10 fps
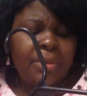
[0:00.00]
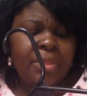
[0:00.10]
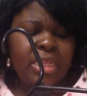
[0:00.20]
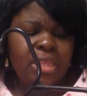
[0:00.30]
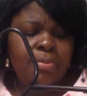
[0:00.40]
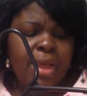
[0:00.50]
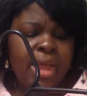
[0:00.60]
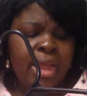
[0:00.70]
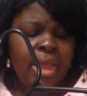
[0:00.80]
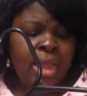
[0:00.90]
up. And this is
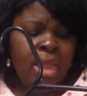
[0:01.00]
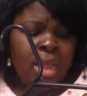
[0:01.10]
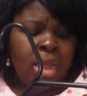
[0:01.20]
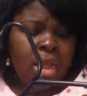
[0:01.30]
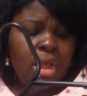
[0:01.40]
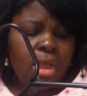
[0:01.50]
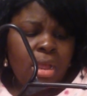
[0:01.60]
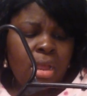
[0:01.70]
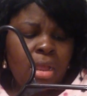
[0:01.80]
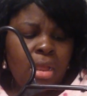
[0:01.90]
by
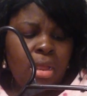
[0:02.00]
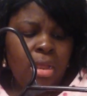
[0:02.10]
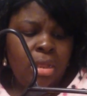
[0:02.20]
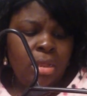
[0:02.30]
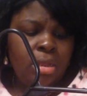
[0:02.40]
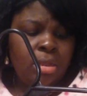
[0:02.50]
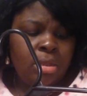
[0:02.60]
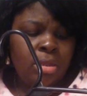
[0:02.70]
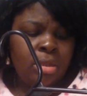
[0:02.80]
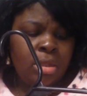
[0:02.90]
uh,
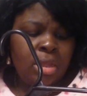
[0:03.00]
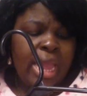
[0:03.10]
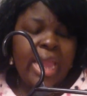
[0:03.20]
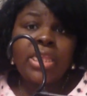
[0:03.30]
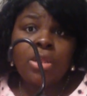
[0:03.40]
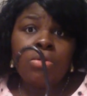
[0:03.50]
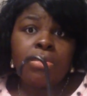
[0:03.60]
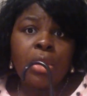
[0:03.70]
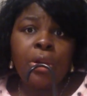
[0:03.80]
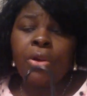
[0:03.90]

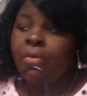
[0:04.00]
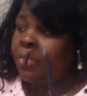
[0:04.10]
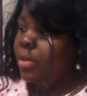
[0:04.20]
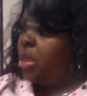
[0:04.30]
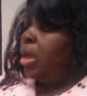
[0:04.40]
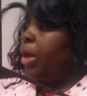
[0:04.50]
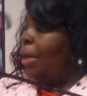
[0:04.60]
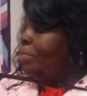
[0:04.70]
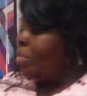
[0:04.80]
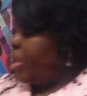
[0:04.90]
ASOS Curve. Okay.